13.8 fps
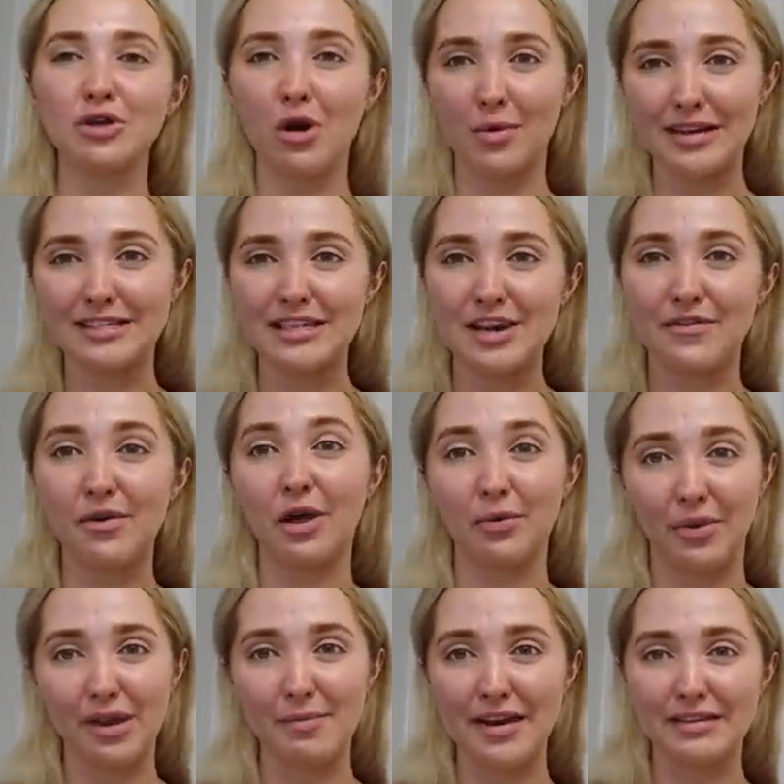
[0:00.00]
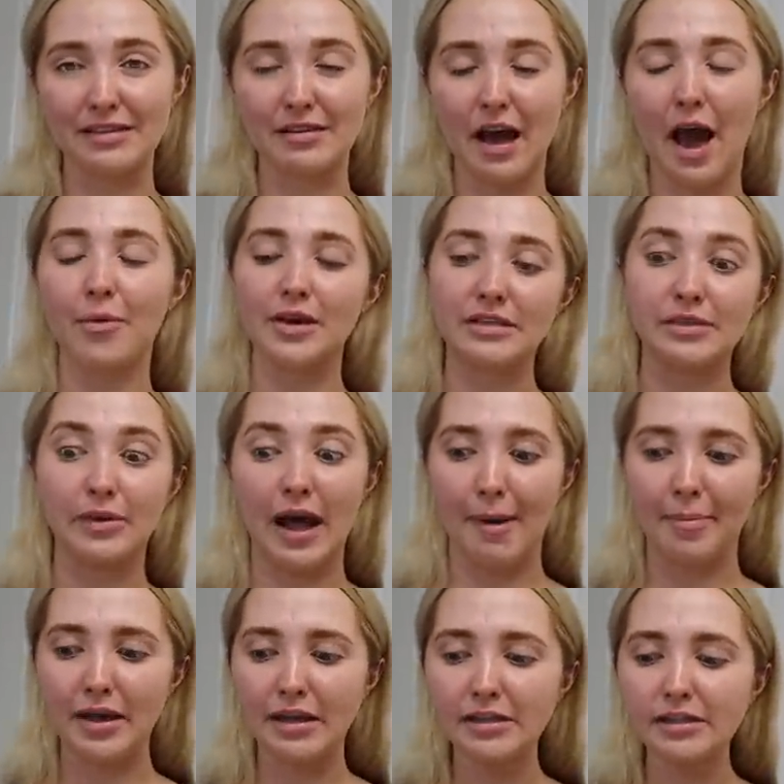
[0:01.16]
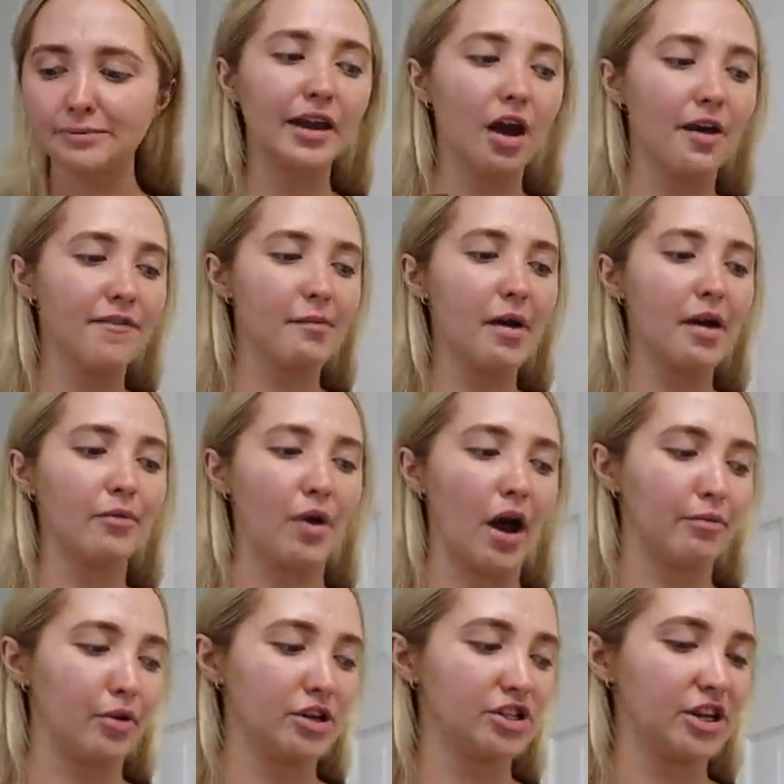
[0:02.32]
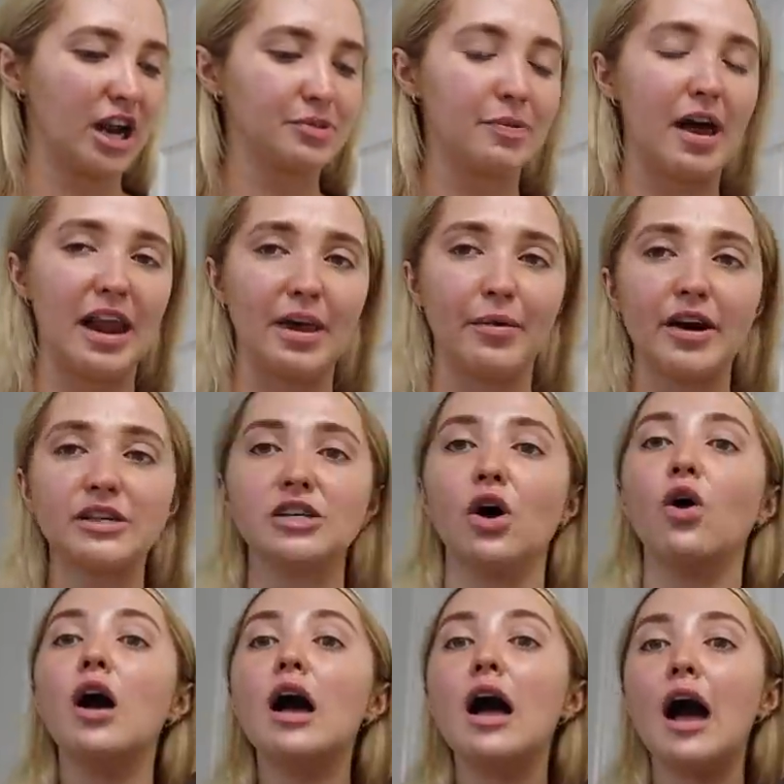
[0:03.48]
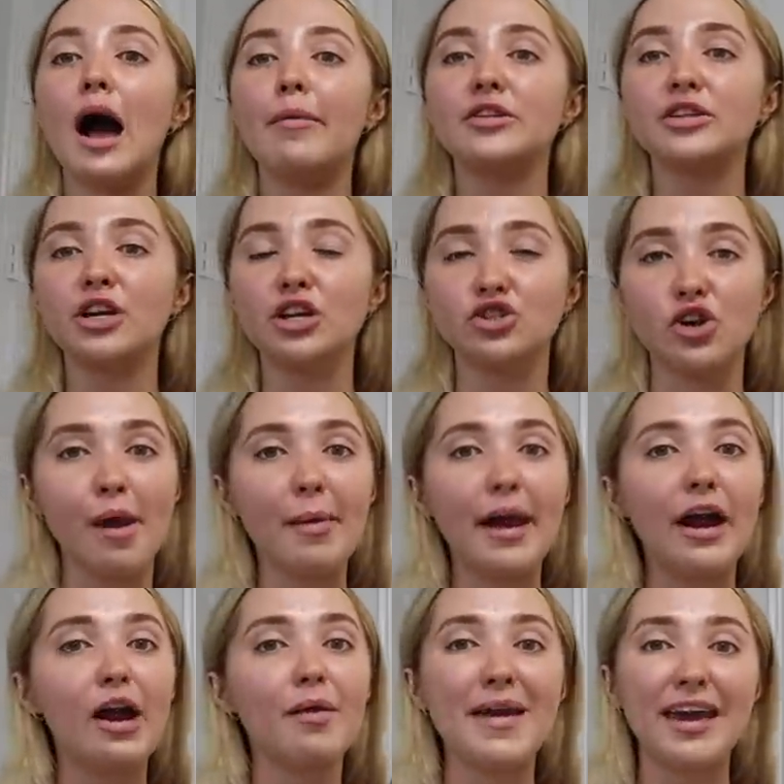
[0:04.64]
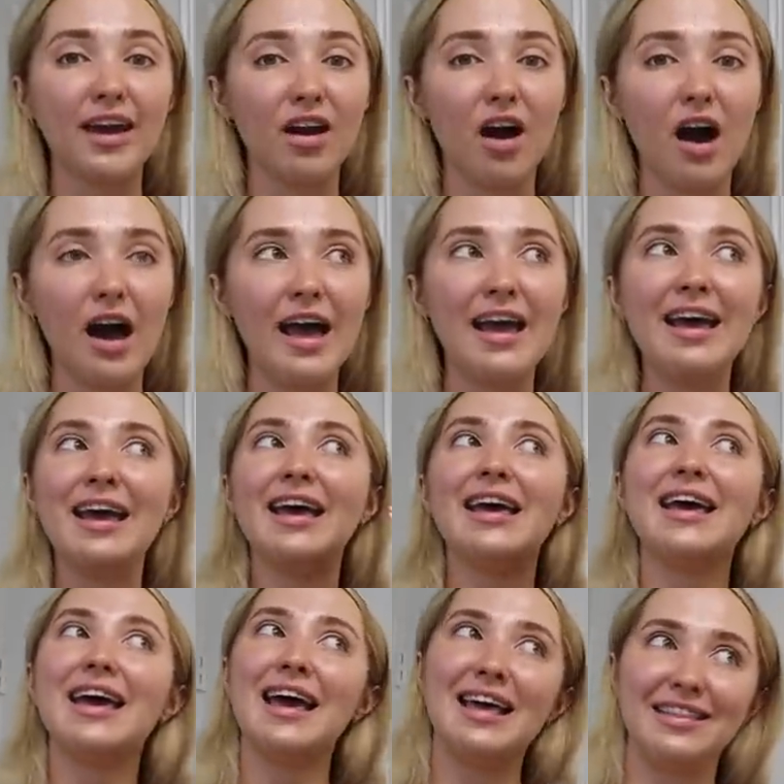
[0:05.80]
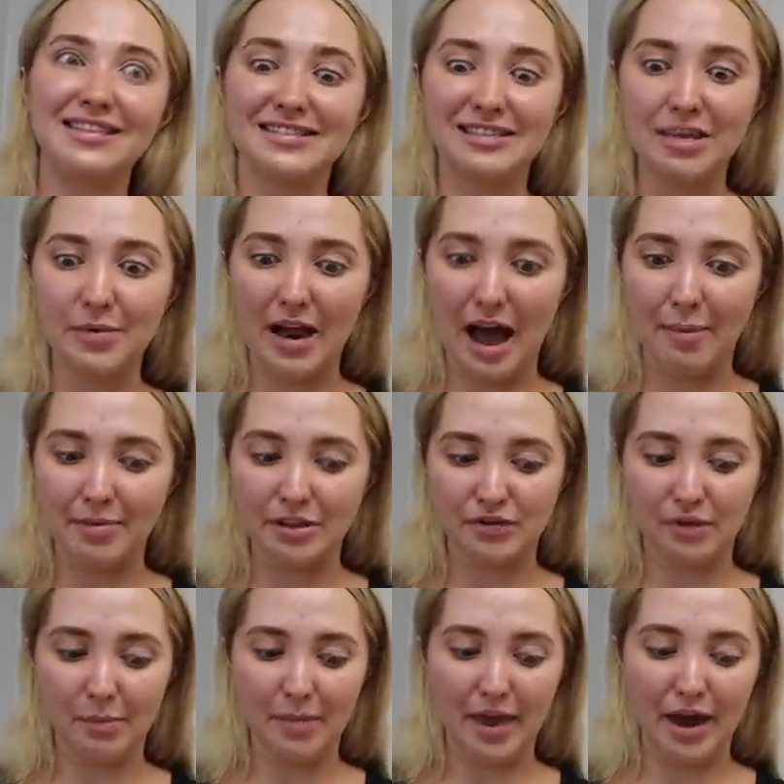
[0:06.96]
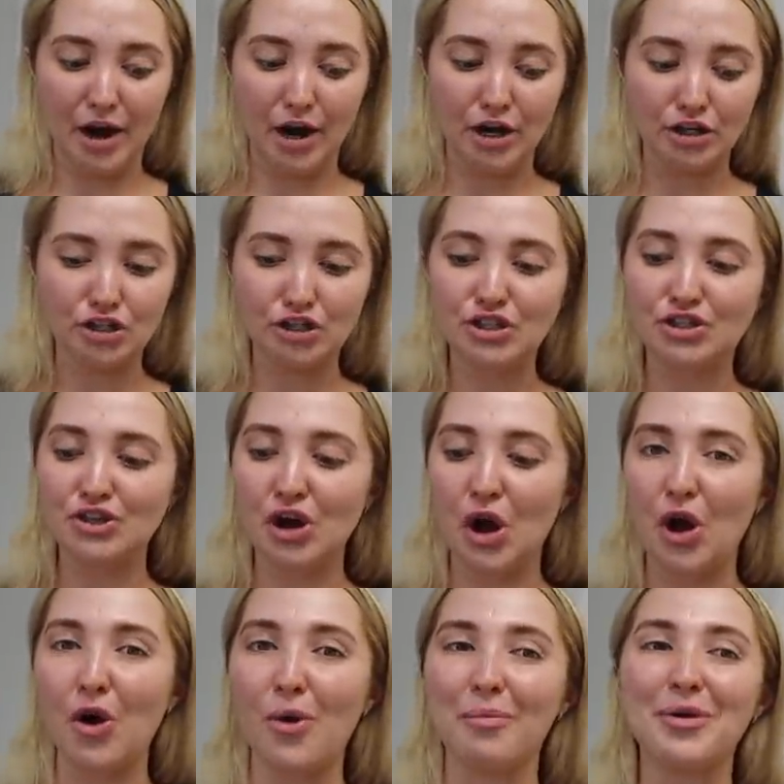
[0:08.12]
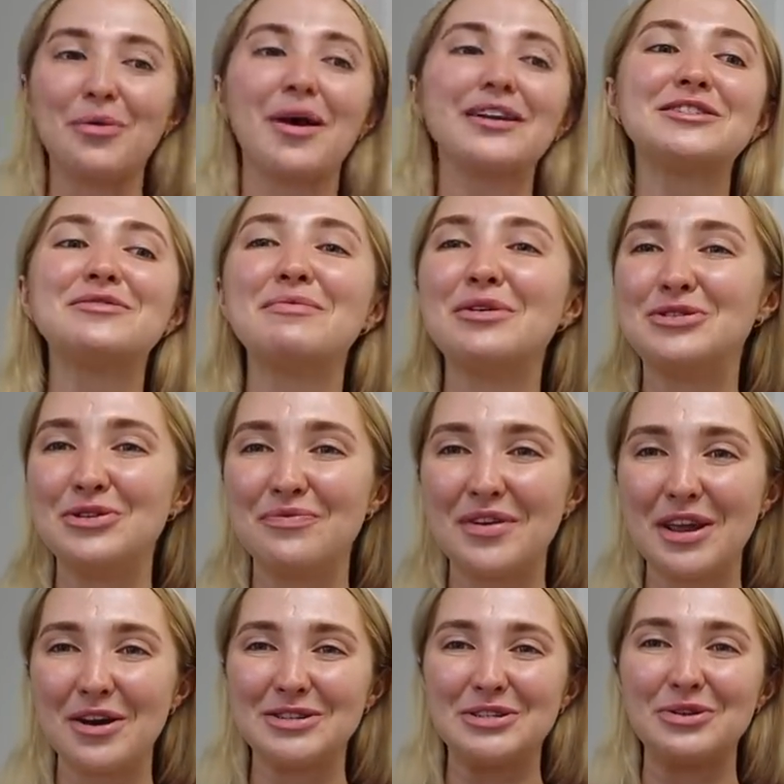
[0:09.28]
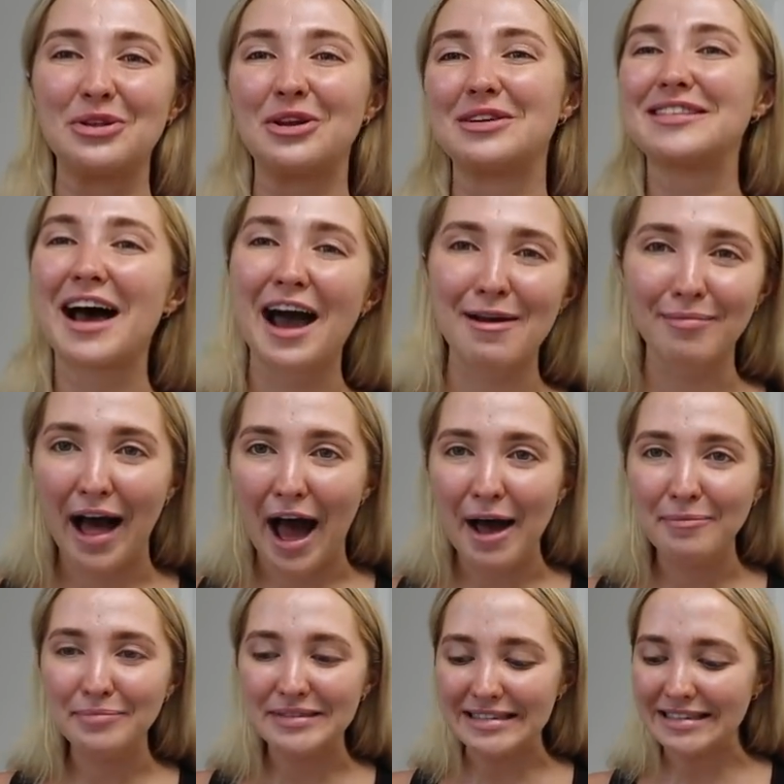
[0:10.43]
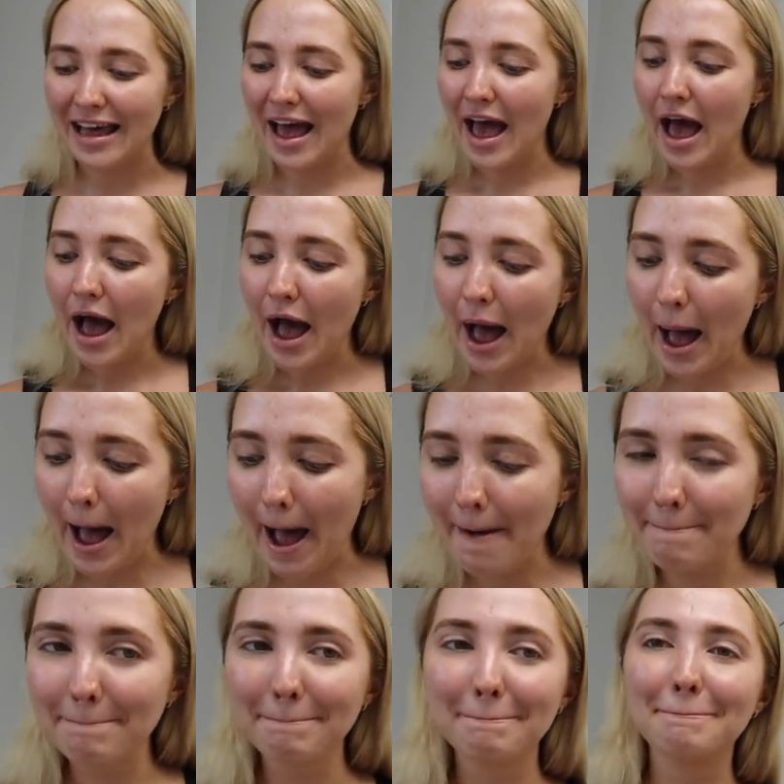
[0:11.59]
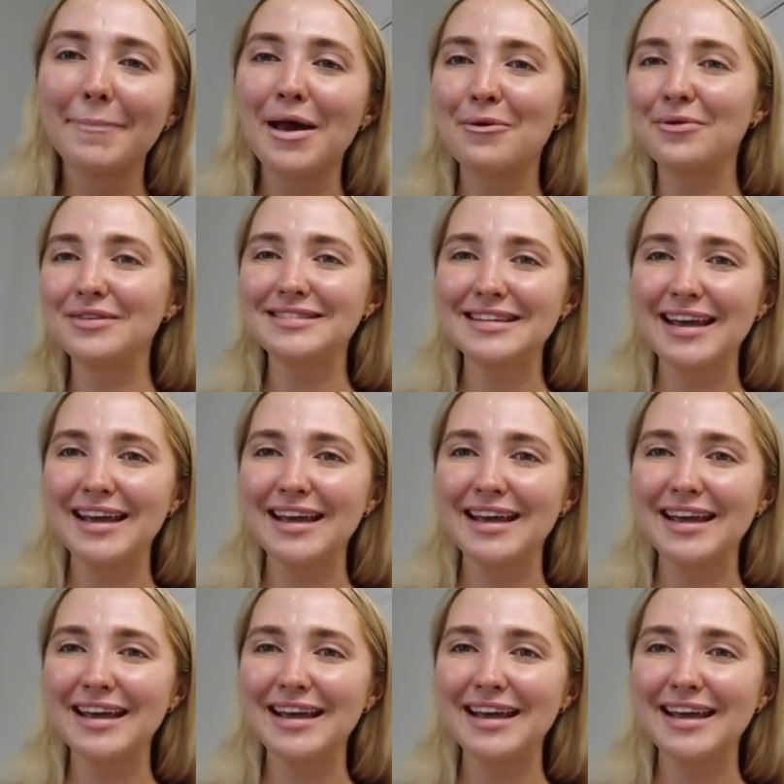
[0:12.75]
so I wanna see if it like really makes, I wanna see what happens. I cannot find my round brush attachment anywhere, so I'm just gonna dry my hair and make it hot and then see what happens from there. So I'm gonna watch some YouTube videos, do a little time lapse, and we'll